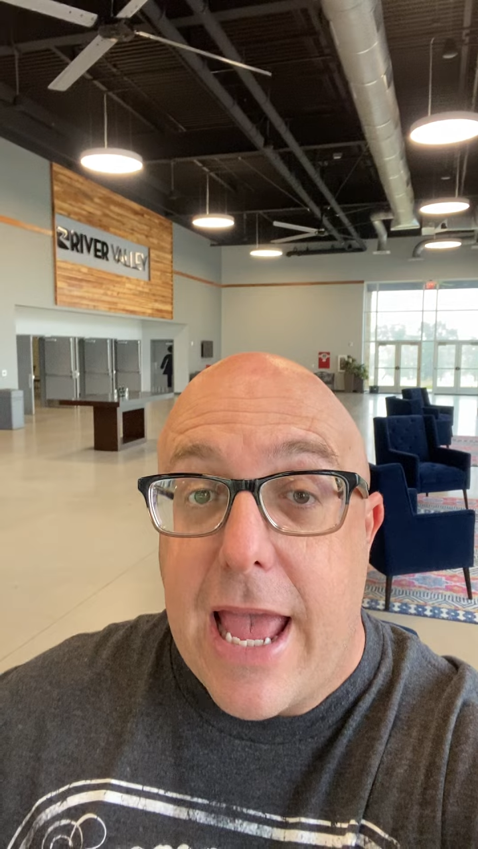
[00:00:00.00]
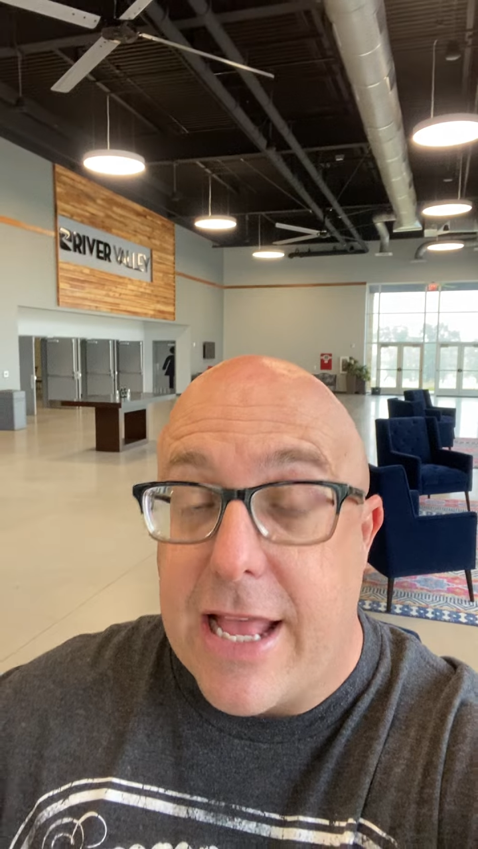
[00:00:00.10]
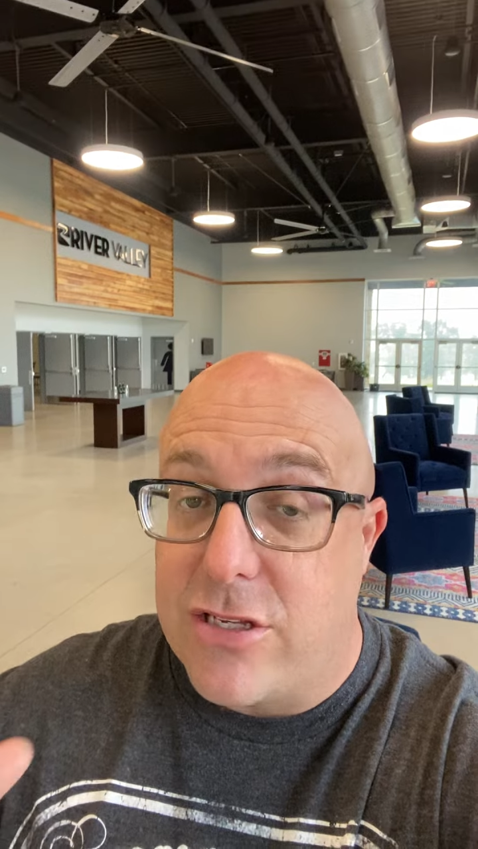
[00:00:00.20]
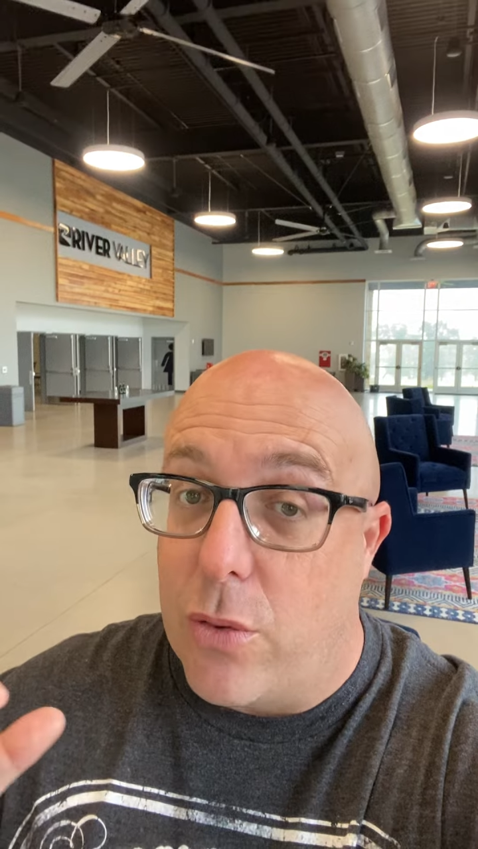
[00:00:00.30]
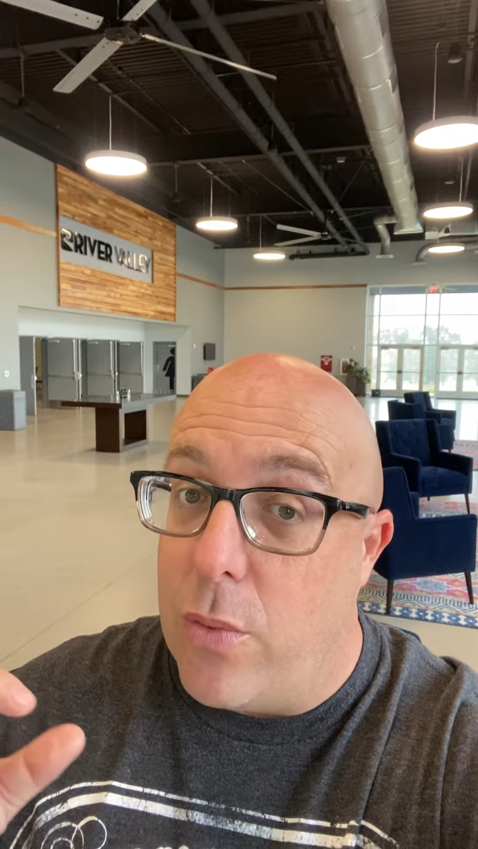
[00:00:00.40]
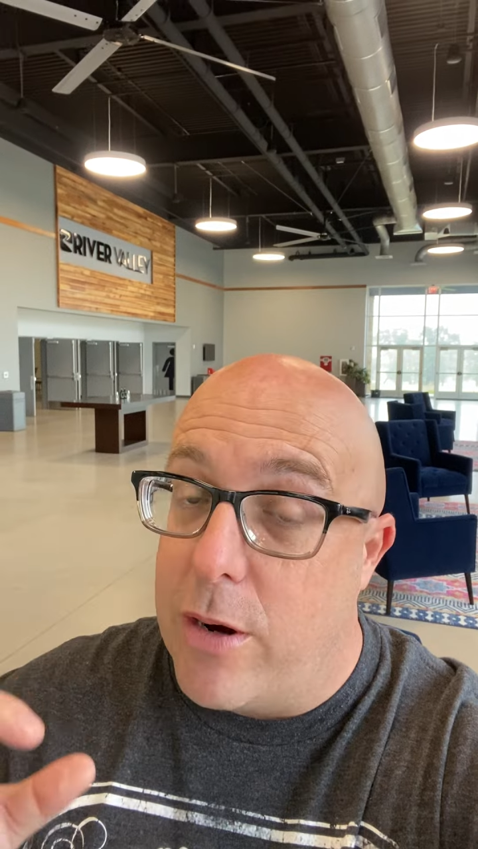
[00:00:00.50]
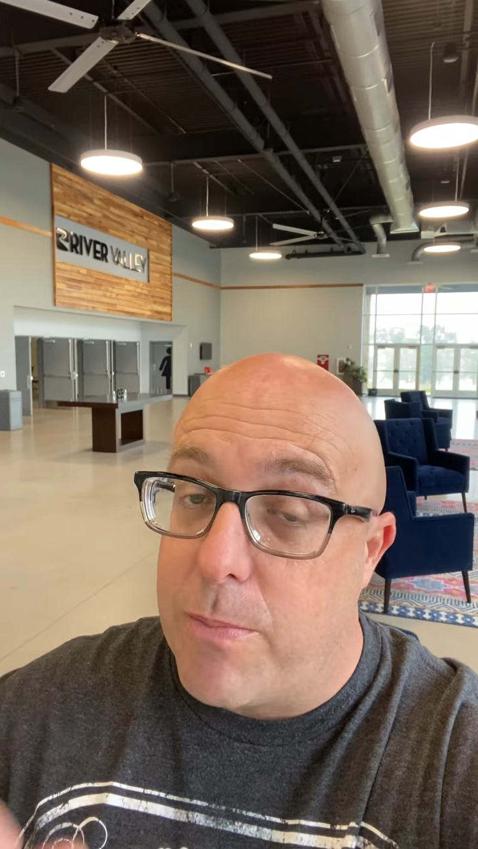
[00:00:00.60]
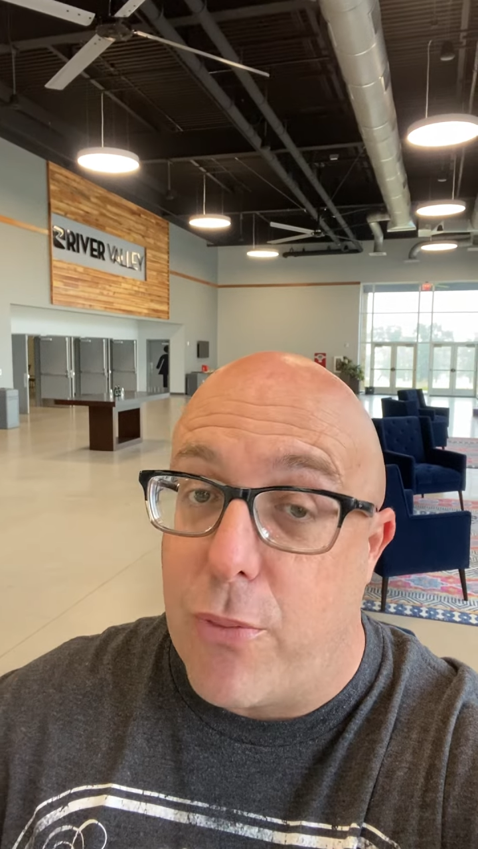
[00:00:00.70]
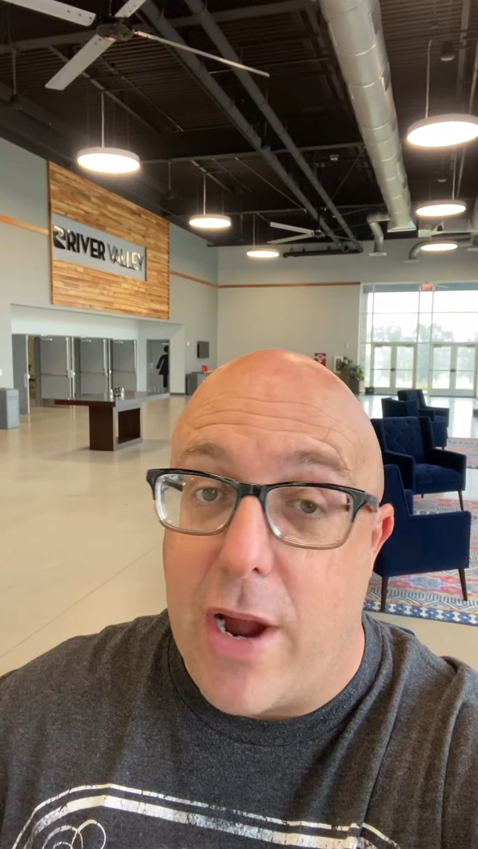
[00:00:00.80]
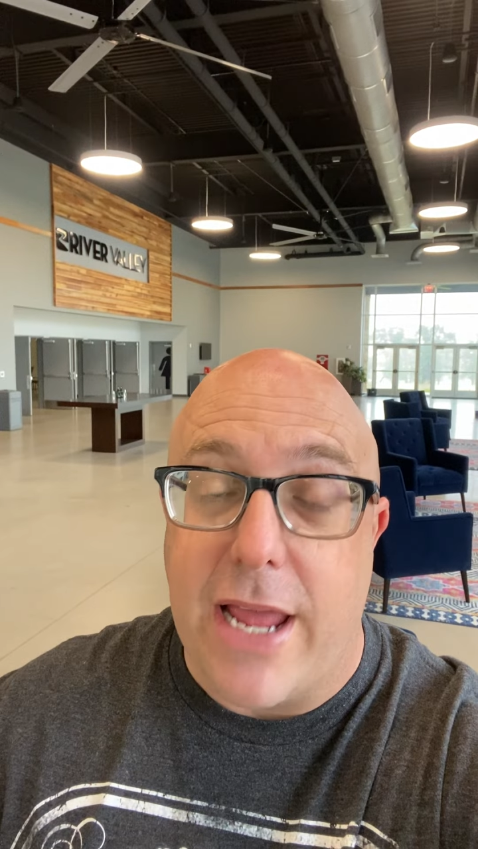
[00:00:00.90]
and so we're
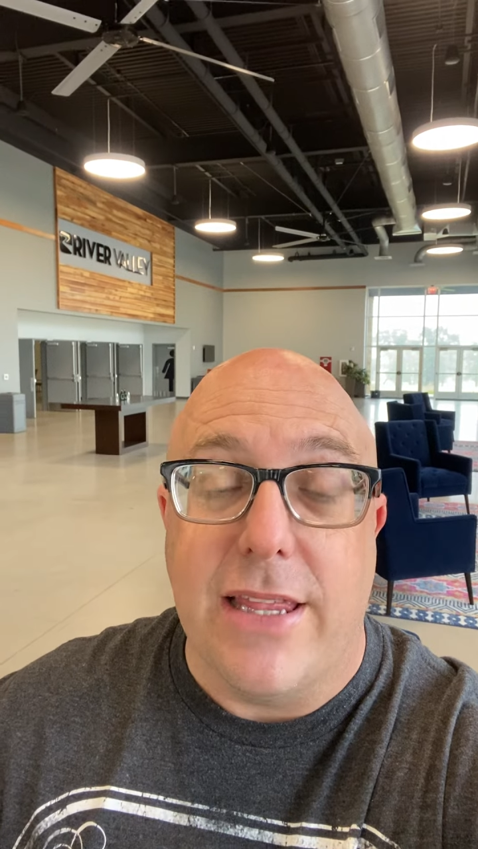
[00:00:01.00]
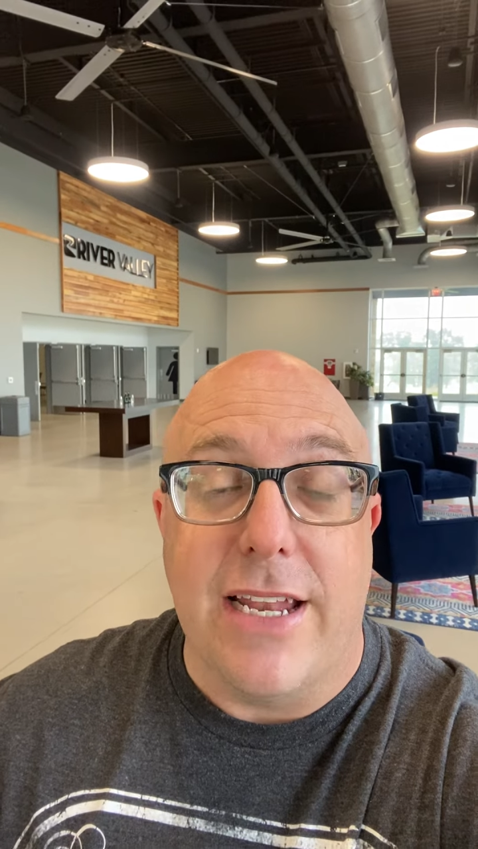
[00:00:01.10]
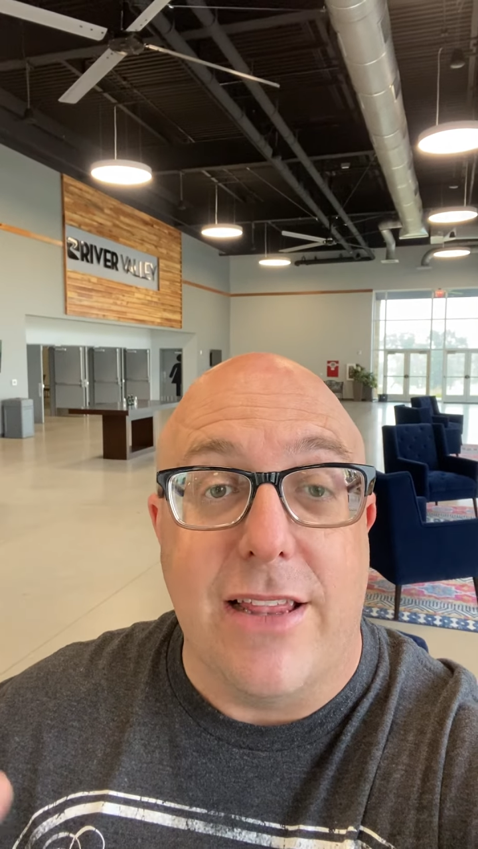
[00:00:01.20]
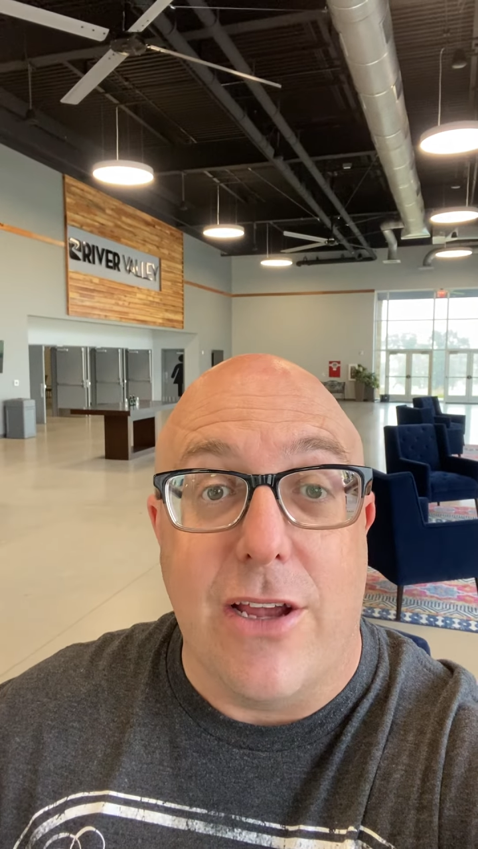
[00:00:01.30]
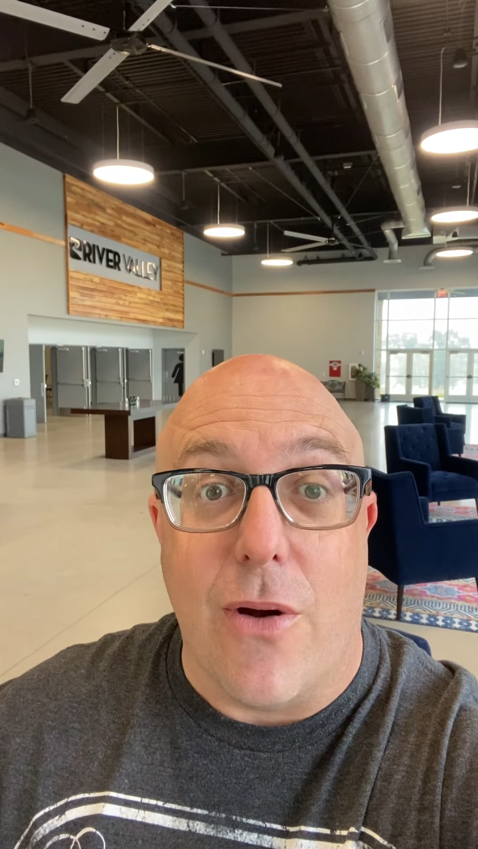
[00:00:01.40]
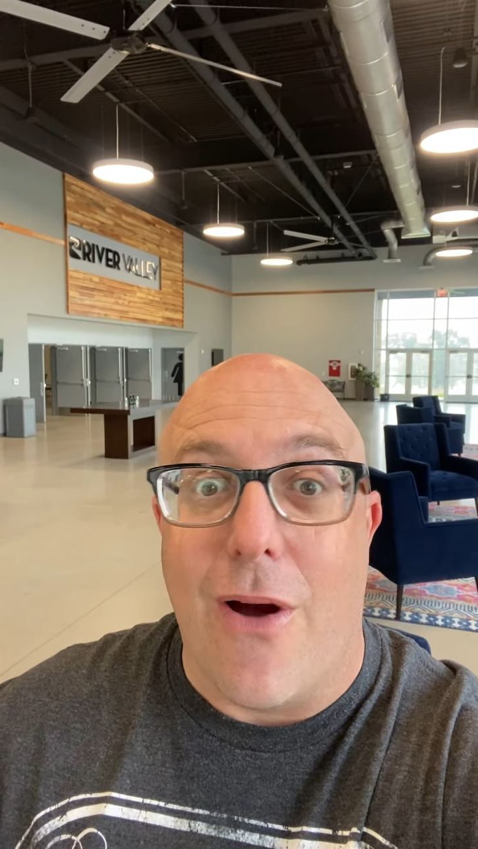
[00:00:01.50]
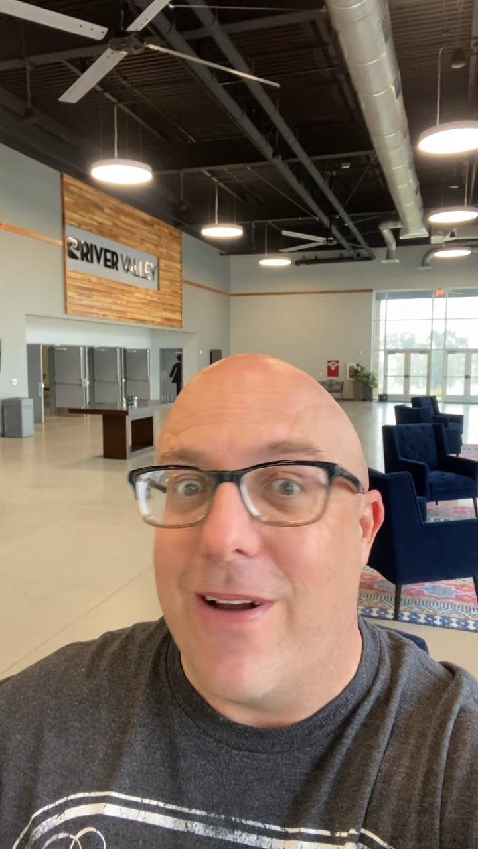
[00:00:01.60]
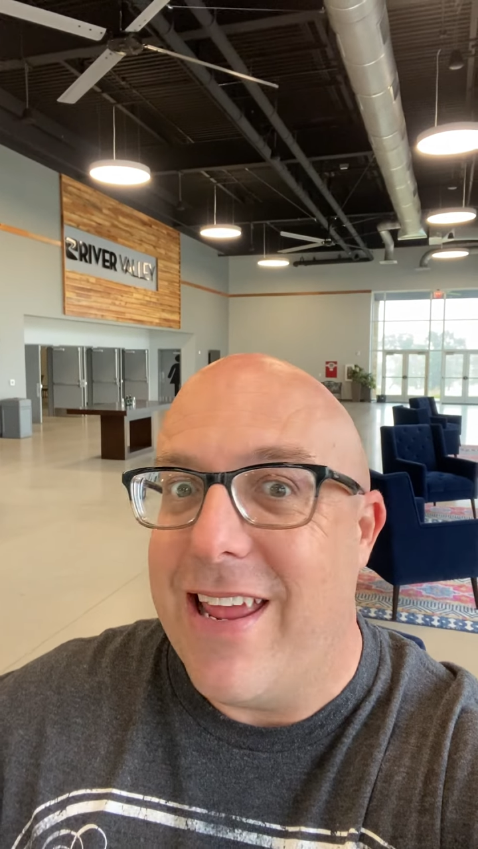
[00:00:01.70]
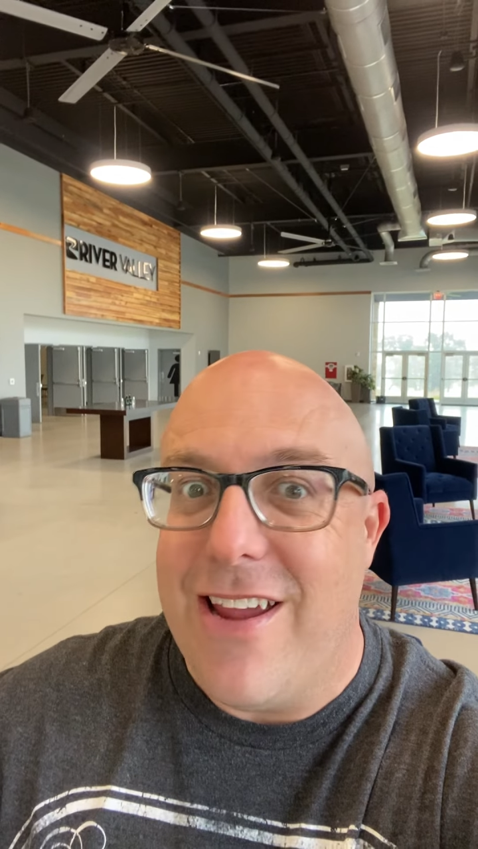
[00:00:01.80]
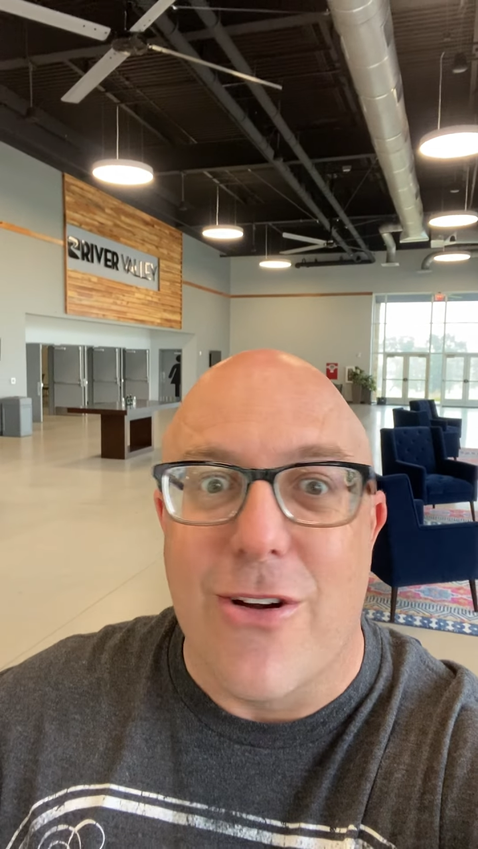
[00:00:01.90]
praying that they're
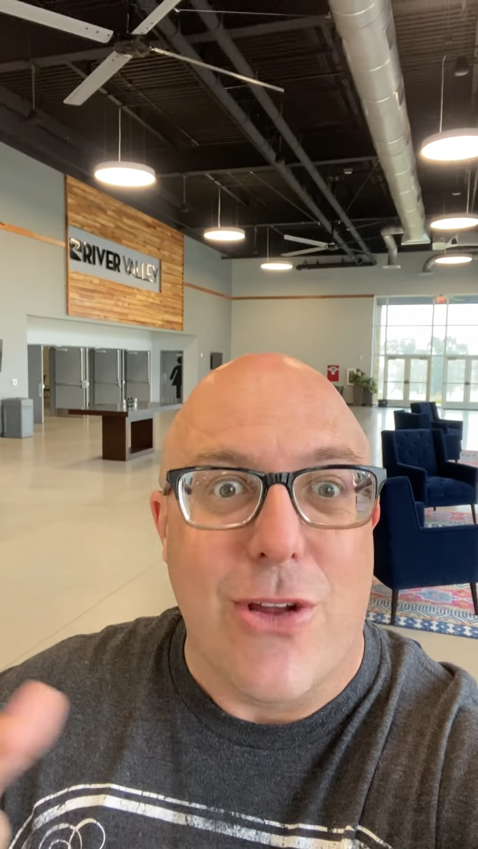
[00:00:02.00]
already here.